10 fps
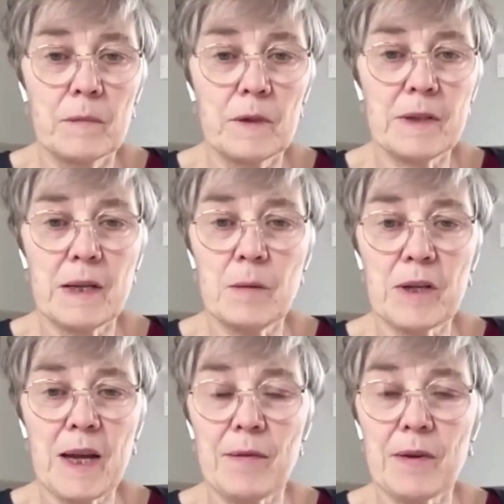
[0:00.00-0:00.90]
Does
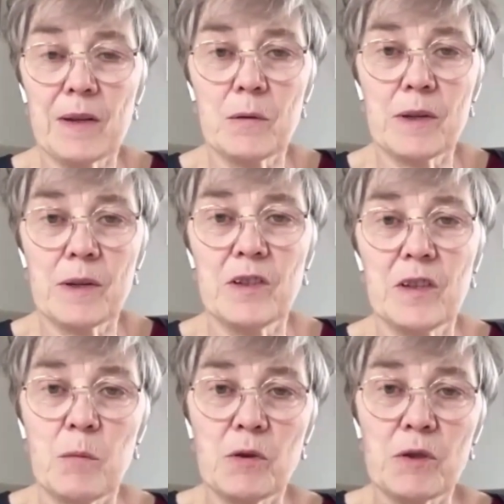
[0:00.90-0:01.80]
anybody have another question that
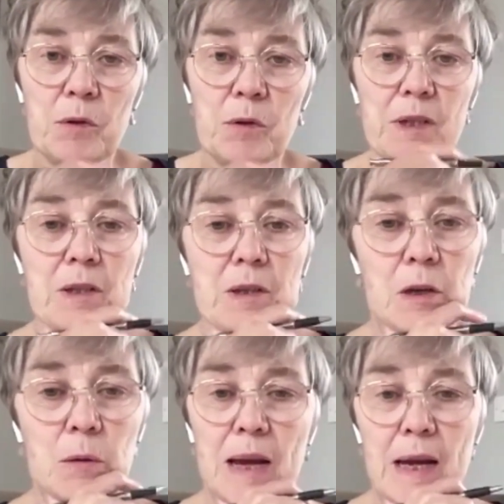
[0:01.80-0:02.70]
they want to put into the
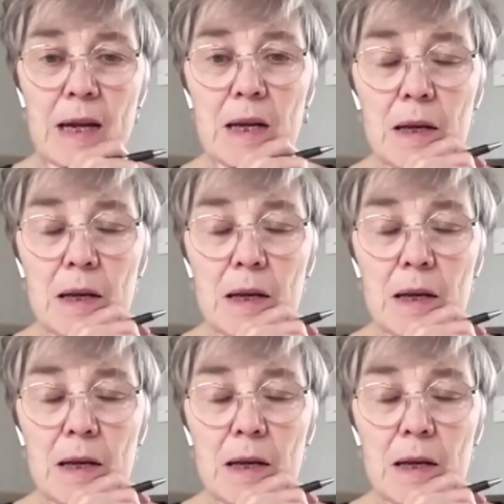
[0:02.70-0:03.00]
Q&A?